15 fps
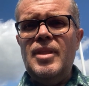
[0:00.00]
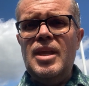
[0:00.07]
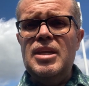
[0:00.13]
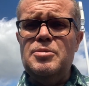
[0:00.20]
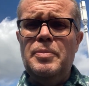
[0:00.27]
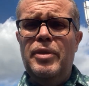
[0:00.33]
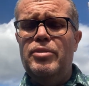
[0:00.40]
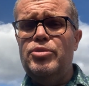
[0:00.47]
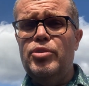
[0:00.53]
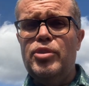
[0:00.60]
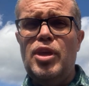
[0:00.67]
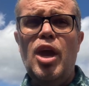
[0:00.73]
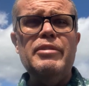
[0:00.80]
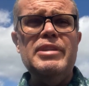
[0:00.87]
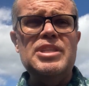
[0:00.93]
spiritual
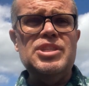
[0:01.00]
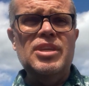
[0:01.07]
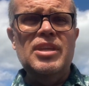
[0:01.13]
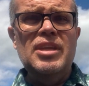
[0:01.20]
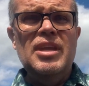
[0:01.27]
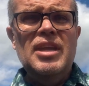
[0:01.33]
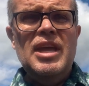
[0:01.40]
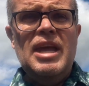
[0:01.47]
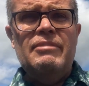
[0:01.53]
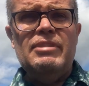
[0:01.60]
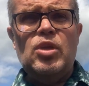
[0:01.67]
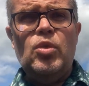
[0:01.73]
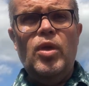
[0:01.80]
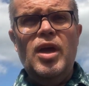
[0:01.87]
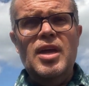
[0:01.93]
courage it
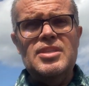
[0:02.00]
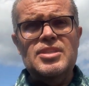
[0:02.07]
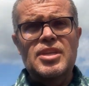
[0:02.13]
requires